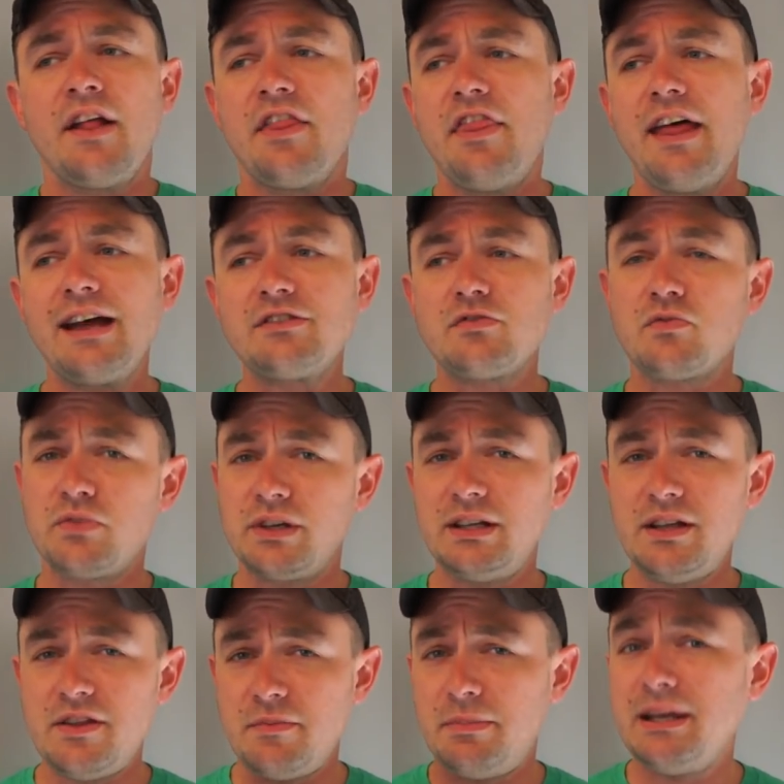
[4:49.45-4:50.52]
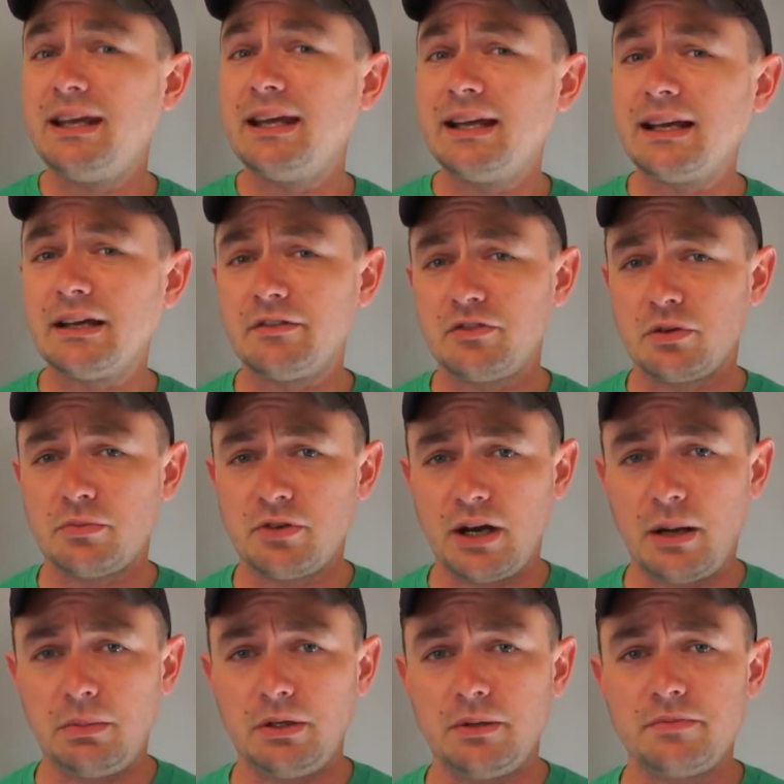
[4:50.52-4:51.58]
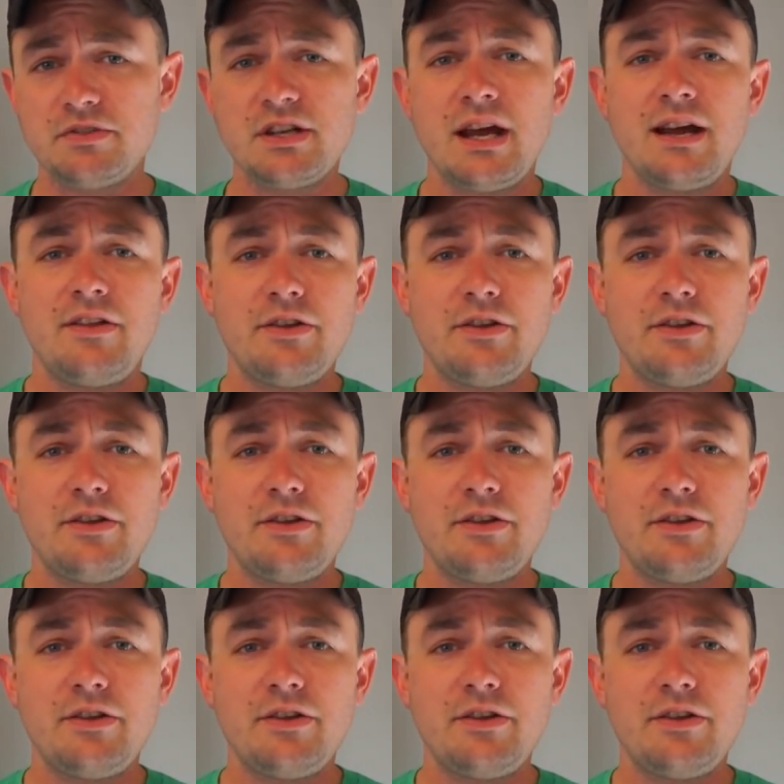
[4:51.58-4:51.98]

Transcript: that's really the beginning of your problems.